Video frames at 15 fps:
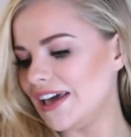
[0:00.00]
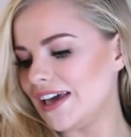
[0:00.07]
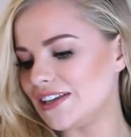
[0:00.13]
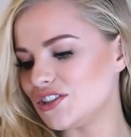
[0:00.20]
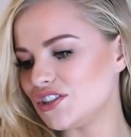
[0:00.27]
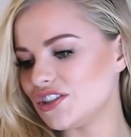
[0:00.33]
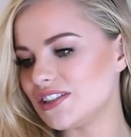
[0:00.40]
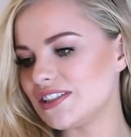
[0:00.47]

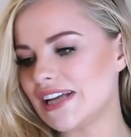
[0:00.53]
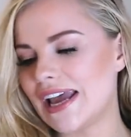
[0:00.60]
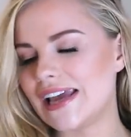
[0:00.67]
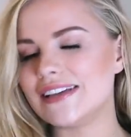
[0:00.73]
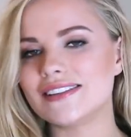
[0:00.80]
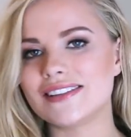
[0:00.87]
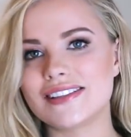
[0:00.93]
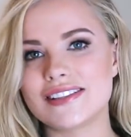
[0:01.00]
It's just
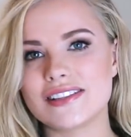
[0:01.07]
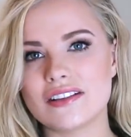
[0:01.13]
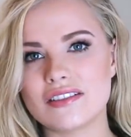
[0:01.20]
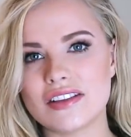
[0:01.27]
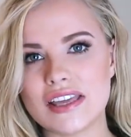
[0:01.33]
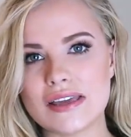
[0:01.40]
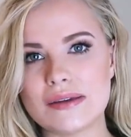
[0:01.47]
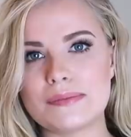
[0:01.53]
a
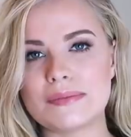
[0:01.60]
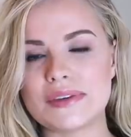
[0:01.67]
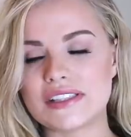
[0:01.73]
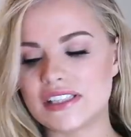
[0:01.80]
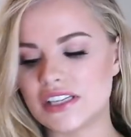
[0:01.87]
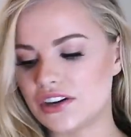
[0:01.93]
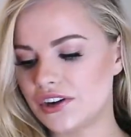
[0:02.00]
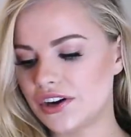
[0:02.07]
silky
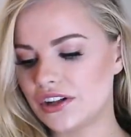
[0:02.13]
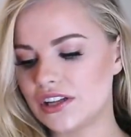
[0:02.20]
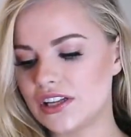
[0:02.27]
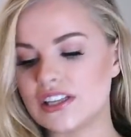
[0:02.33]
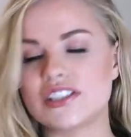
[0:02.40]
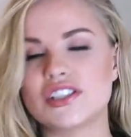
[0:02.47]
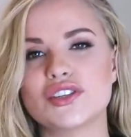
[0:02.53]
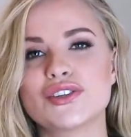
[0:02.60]
material.
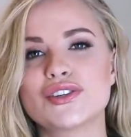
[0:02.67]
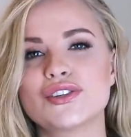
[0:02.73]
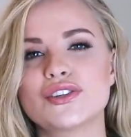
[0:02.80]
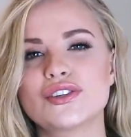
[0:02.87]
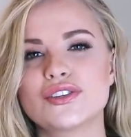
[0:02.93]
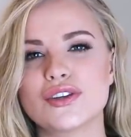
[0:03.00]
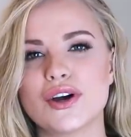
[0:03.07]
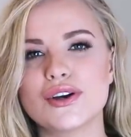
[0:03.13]
It's
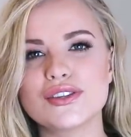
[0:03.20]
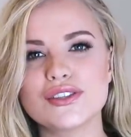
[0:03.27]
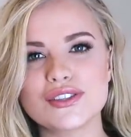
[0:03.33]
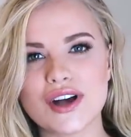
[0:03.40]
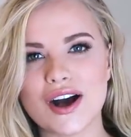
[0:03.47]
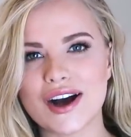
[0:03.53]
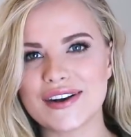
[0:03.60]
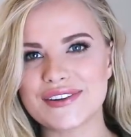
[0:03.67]
so
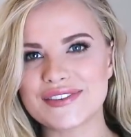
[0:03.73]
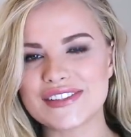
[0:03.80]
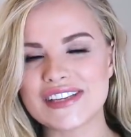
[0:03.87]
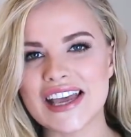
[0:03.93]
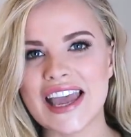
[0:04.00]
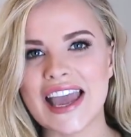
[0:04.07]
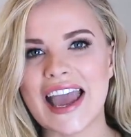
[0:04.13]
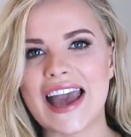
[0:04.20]
soft
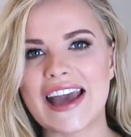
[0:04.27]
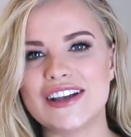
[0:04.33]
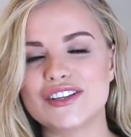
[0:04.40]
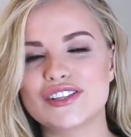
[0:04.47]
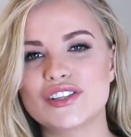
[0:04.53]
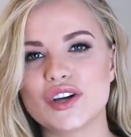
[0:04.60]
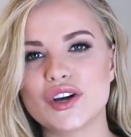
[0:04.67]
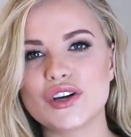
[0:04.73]

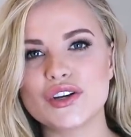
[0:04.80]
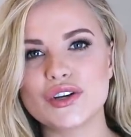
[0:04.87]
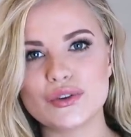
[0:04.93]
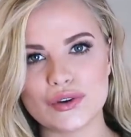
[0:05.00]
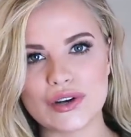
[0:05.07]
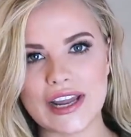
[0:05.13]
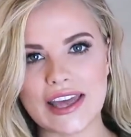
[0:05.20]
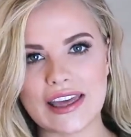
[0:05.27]
and so
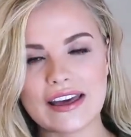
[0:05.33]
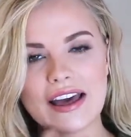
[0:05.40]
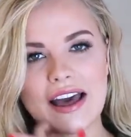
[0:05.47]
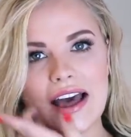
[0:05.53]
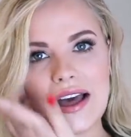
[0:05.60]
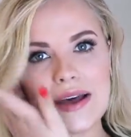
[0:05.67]
cooling.